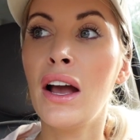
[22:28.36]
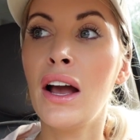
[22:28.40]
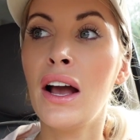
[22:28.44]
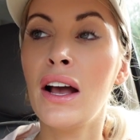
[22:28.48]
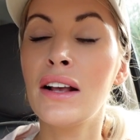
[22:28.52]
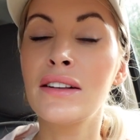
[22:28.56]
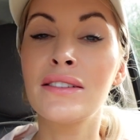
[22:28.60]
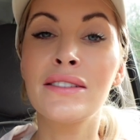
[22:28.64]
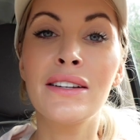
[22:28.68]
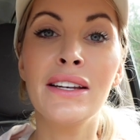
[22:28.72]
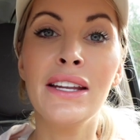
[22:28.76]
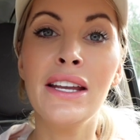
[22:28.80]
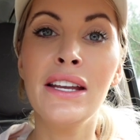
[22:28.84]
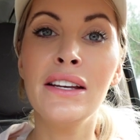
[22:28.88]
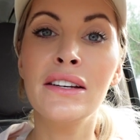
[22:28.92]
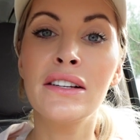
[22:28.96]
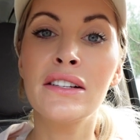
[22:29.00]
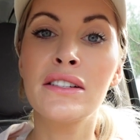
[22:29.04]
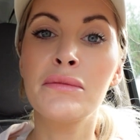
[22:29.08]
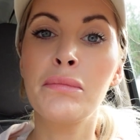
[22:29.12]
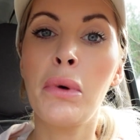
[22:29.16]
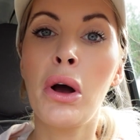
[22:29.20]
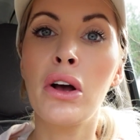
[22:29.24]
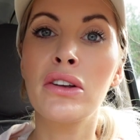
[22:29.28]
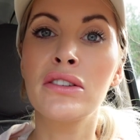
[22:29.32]
as lean
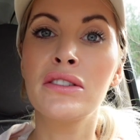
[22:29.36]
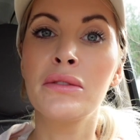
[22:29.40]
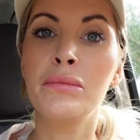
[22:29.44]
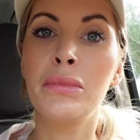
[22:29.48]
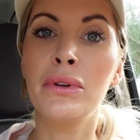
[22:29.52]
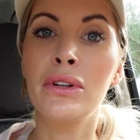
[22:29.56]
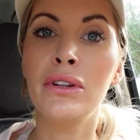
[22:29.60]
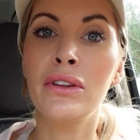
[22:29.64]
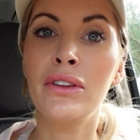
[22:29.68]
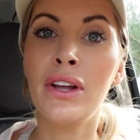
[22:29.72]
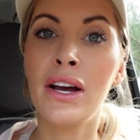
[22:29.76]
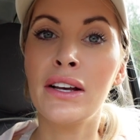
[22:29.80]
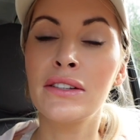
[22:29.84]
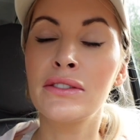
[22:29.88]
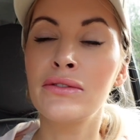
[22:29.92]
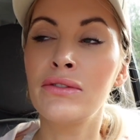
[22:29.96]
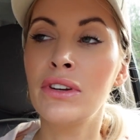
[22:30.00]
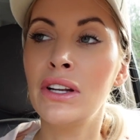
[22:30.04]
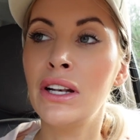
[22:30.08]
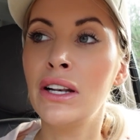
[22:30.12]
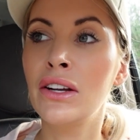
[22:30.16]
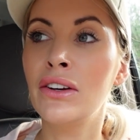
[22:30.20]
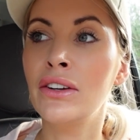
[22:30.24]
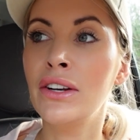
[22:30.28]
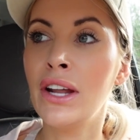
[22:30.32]
as possible. That's
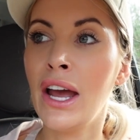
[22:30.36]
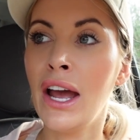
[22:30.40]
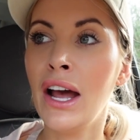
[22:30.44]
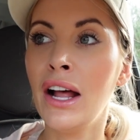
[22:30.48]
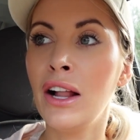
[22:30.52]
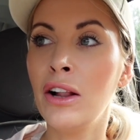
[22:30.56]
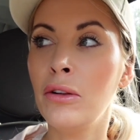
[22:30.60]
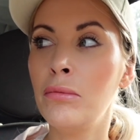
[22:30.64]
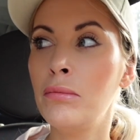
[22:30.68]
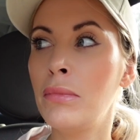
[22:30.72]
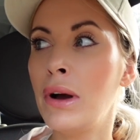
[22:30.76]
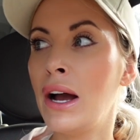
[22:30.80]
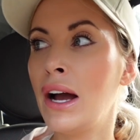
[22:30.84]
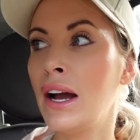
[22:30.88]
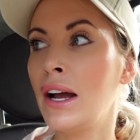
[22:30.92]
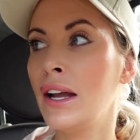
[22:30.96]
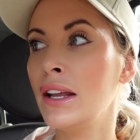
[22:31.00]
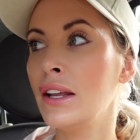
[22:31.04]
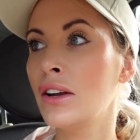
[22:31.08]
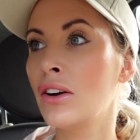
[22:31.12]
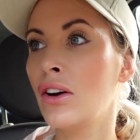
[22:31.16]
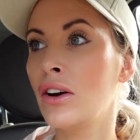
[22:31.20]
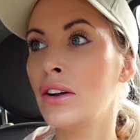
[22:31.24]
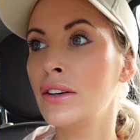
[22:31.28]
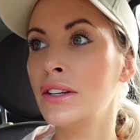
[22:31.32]
really going to help
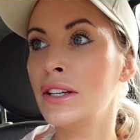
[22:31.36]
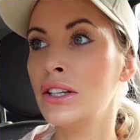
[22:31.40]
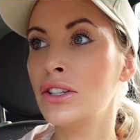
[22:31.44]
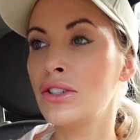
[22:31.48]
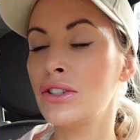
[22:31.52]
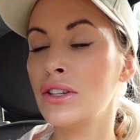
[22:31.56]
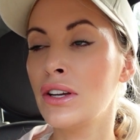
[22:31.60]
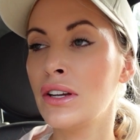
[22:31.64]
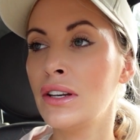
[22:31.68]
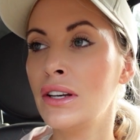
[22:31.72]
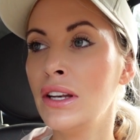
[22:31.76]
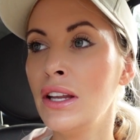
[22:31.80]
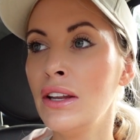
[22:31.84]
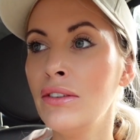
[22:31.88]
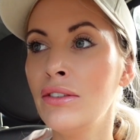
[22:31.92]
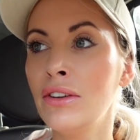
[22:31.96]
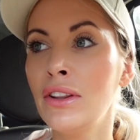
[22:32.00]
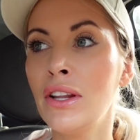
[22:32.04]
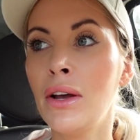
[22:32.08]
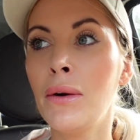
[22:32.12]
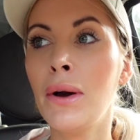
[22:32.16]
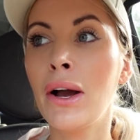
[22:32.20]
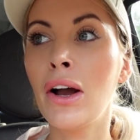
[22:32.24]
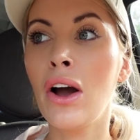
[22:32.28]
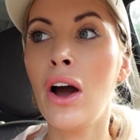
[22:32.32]
my condition. Even
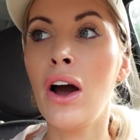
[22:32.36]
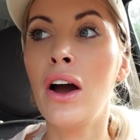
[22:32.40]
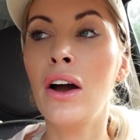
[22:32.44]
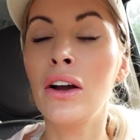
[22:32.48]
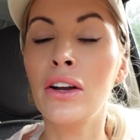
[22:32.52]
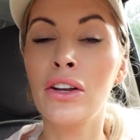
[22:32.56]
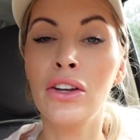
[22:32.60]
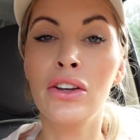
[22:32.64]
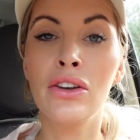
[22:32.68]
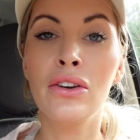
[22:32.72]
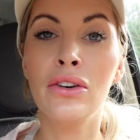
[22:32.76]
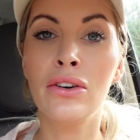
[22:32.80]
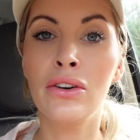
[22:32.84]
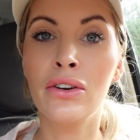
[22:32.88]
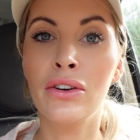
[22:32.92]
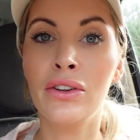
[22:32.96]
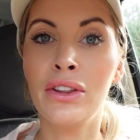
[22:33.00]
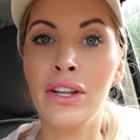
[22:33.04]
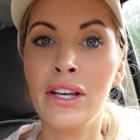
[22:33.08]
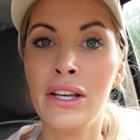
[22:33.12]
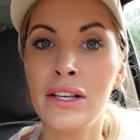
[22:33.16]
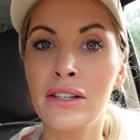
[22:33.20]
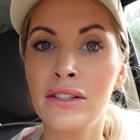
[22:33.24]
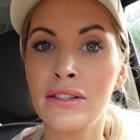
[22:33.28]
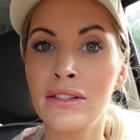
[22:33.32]
though I can't cure
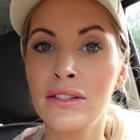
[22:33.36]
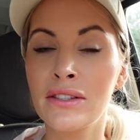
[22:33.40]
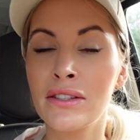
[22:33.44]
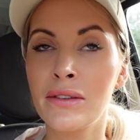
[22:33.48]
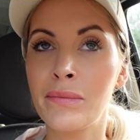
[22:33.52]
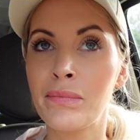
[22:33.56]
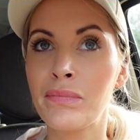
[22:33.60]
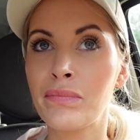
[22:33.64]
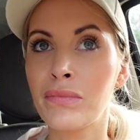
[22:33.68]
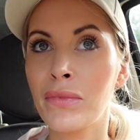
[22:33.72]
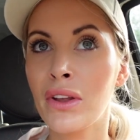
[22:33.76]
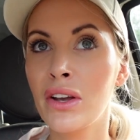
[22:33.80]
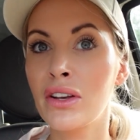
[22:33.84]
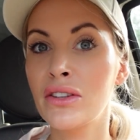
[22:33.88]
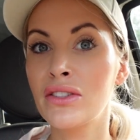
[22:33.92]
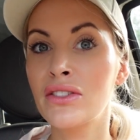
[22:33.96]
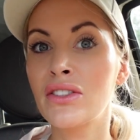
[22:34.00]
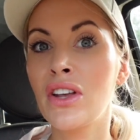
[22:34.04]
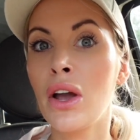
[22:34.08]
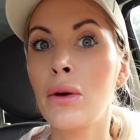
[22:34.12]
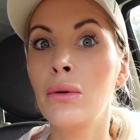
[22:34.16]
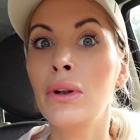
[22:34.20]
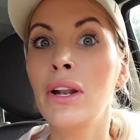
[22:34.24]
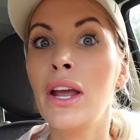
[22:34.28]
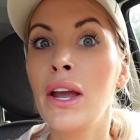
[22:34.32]
this
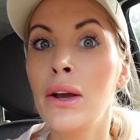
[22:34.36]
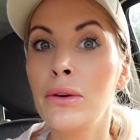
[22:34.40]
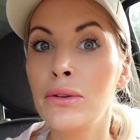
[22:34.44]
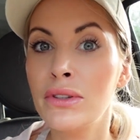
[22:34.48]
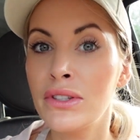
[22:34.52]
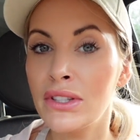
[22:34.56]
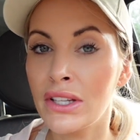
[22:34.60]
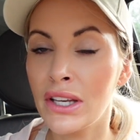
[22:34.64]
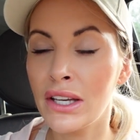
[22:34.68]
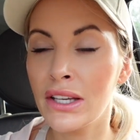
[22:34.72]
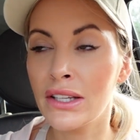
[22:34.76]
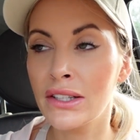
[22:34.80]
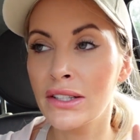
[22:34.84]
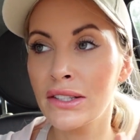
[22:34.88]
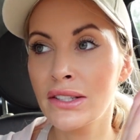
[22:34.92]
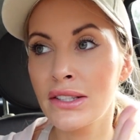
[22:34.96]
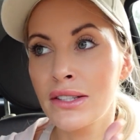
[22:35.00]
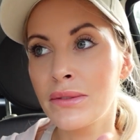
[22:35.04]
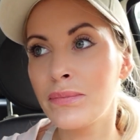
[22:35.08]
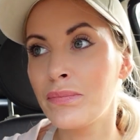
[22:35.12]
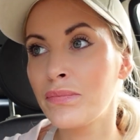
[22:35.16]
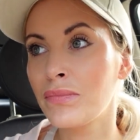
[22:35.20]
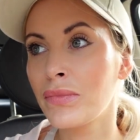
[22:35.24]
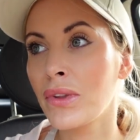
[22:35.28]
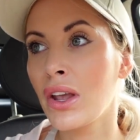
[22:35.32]

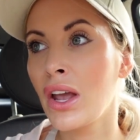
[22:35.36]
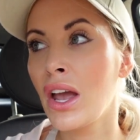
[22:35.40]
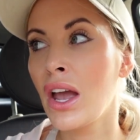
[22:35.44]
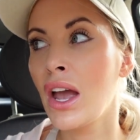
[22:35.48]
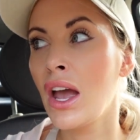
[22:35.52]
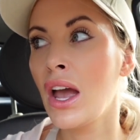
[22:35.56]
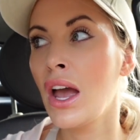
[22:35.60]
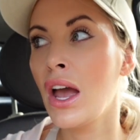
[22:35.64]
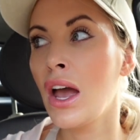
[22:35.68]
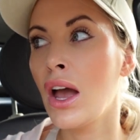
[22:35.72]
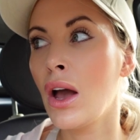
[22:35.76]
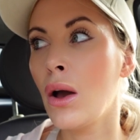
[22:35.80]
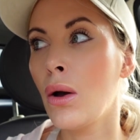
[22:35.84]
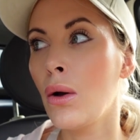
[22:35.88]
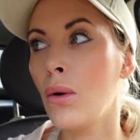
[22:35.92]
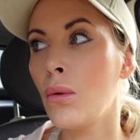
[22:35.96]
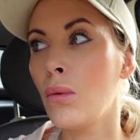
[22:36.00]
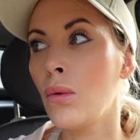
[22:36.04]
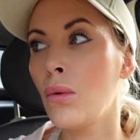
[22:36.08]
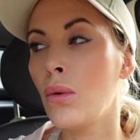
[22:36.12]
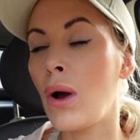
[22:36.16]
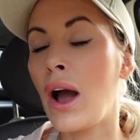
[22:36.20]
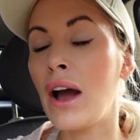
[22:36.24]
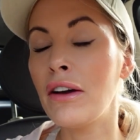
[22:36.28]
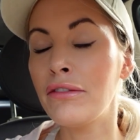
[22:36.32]
scoliosis,
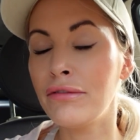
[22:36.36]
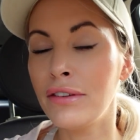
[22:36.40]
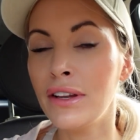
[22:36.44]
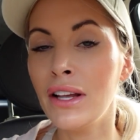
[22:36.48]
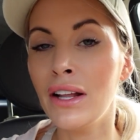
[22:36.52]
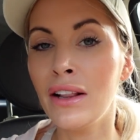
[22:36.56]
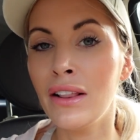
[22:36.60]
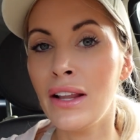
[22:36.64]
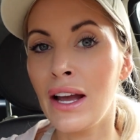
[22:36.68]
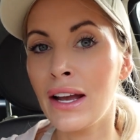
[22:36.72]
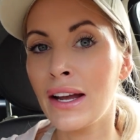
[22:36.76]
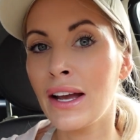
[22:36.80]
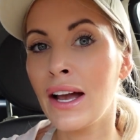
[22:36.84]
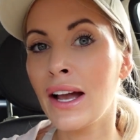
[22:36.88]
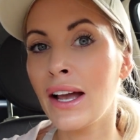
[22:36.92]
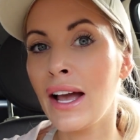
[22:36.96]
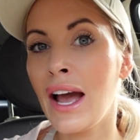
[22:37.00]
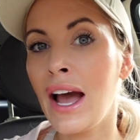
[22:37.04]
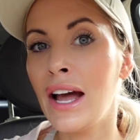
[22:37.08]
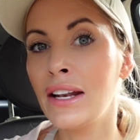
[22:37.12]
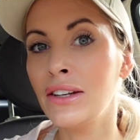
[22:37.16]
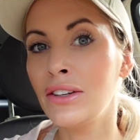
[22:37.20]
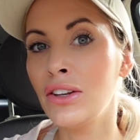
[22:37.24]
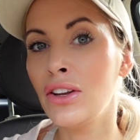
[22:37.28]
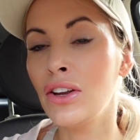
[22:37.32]
I feel like I
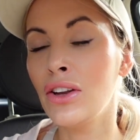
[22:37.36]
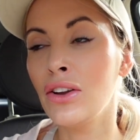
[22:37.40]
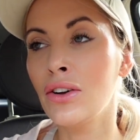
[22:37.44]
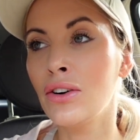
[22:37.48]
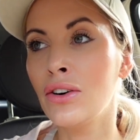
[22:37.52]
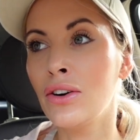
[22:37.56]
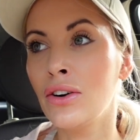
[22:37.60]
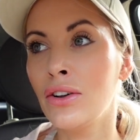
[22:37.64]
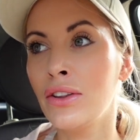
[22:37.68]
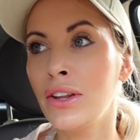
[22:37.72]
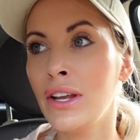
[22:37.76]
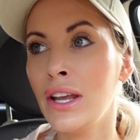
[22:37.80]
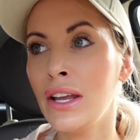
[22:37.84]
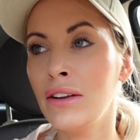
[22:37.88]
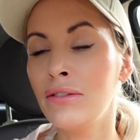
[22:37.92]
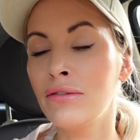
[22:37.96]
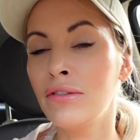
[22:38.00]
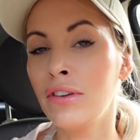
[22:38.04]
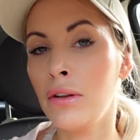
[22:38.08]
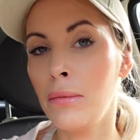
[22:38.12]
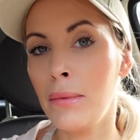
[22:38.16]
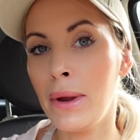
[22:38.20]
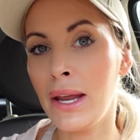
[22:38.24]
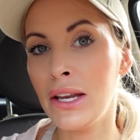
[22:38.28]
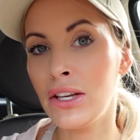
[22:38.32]
can cure the
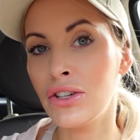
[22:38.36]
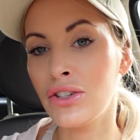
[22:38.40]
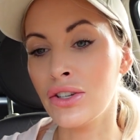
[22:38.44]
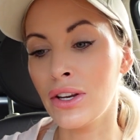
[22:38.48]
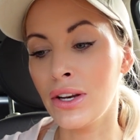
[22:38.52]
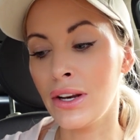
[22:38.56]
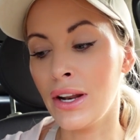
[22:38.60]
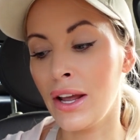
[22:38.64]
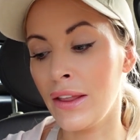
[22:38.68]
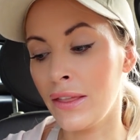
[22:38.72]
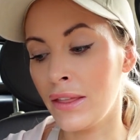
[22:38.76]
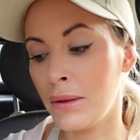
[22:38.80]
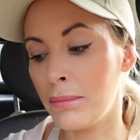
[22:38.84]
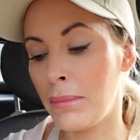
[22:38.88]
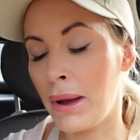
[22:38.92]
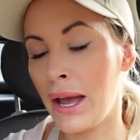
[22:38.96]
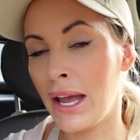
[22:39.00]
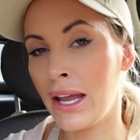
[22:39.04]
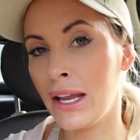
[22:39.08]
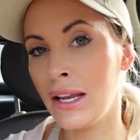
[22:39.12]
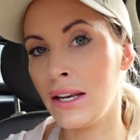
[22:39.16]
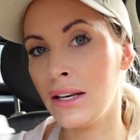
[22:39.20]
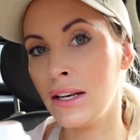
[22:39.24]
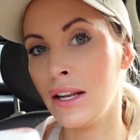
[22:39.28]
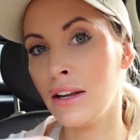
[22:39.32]
inflammation and the
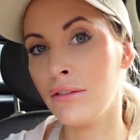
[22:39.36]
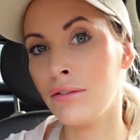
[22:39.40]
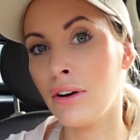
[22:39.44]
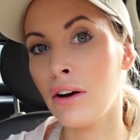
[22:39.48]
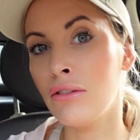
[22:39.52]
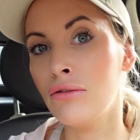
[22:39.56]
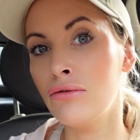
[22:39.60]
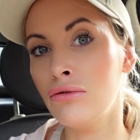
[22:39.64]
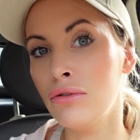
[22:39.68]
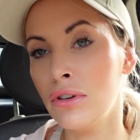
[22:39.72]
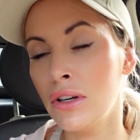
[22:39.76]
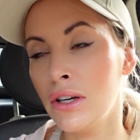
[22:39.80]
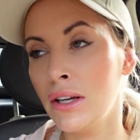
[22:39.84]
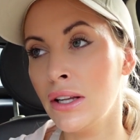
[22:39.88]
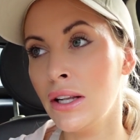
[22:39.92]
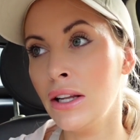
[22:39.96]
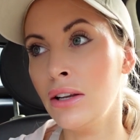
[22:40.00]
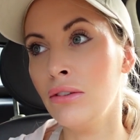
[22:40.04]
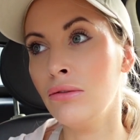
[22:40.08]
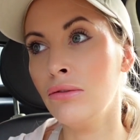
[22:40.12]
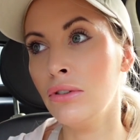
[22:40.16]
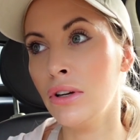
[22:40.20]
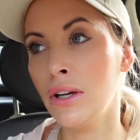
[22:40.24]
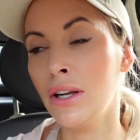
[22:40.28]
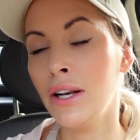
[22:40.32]
pain if I really,
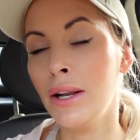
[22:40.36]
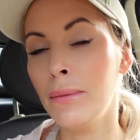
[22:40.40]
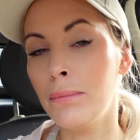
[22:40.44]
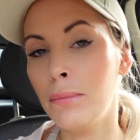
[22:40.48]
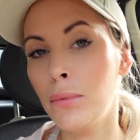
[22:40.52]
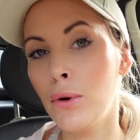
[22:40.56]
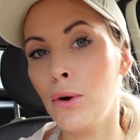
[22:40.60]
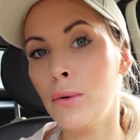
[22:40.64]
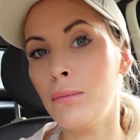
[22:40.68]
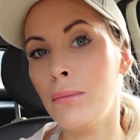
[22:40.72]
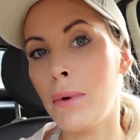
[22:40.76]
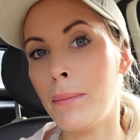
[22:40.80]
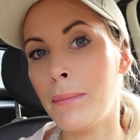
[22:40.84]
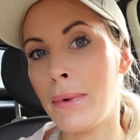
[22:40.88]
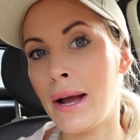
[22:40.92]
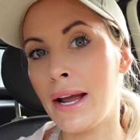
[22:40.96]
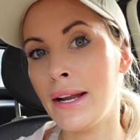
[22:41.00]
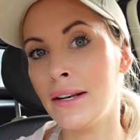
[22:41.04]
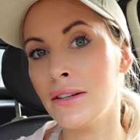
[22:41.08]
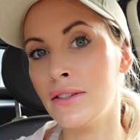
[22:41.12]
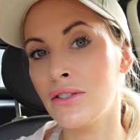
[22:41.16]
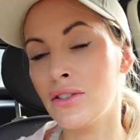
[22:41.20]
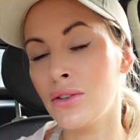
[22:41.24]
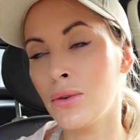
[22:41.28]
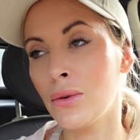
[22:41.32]
really put my
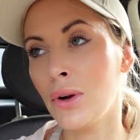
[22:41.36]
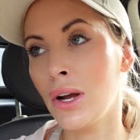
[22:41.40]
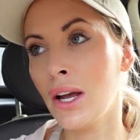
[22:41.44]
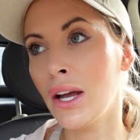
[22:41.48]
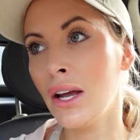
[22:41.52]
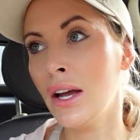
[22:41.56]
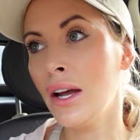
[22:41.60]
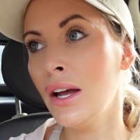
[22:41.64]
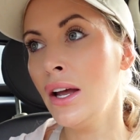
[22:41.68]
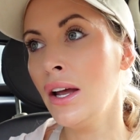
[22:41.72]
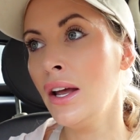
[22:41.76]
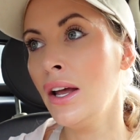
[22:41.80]
mind to it